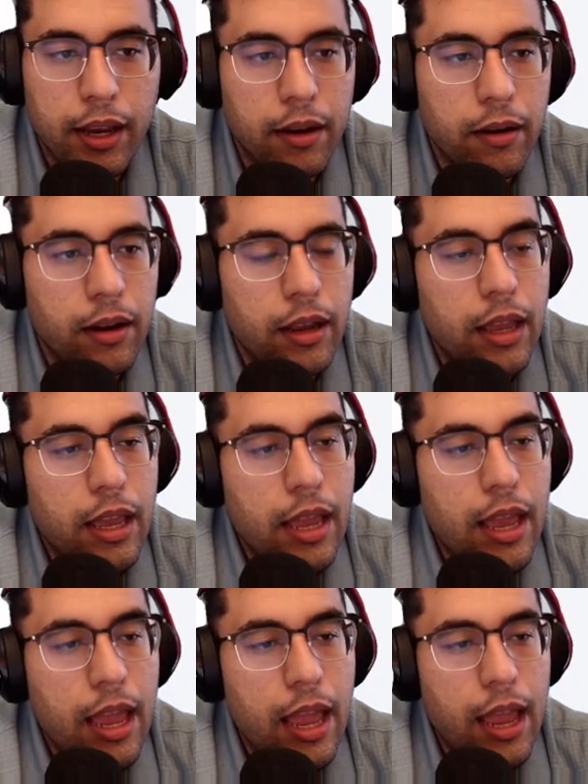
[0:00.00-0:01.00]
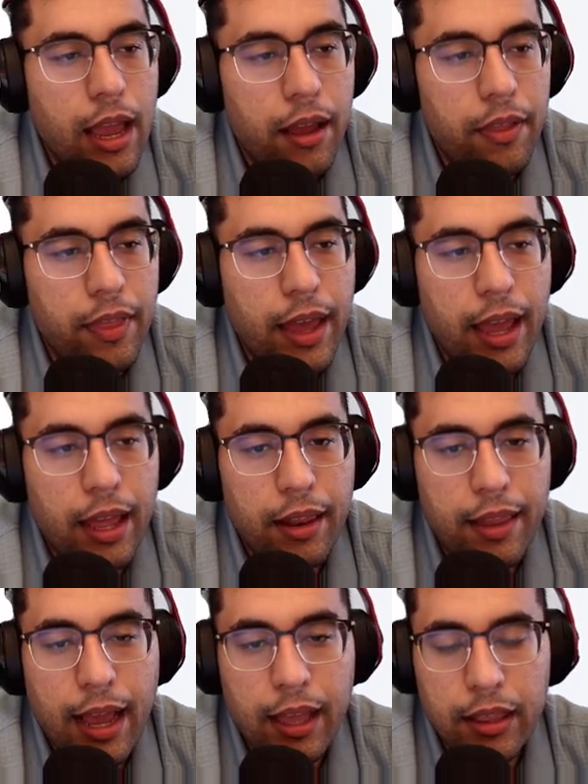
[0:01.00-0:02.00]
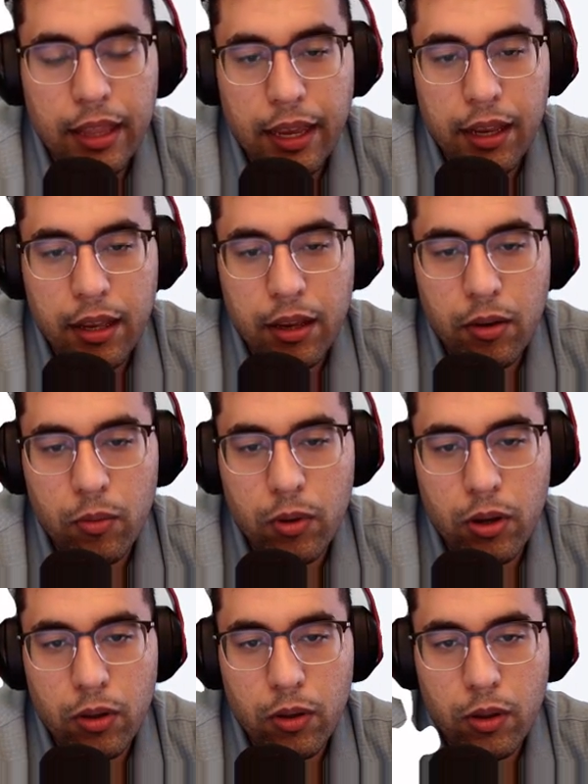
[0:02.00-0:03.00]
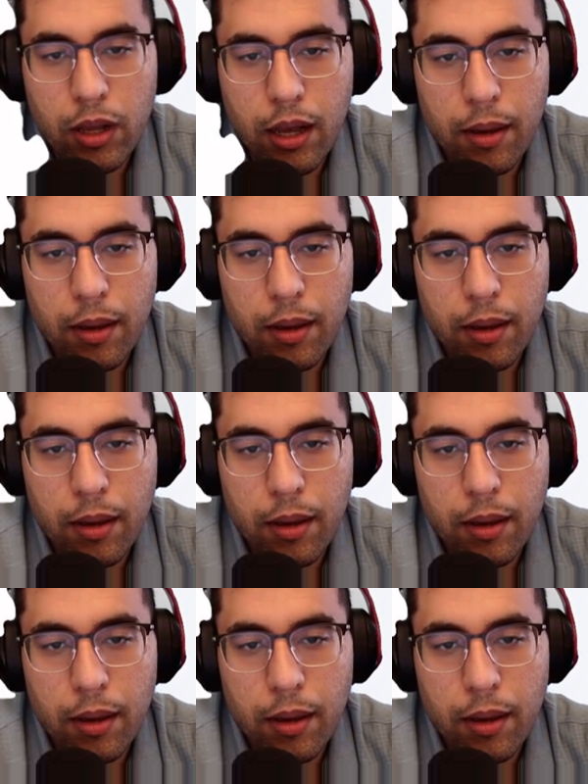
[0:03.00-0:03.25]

here, and then that link will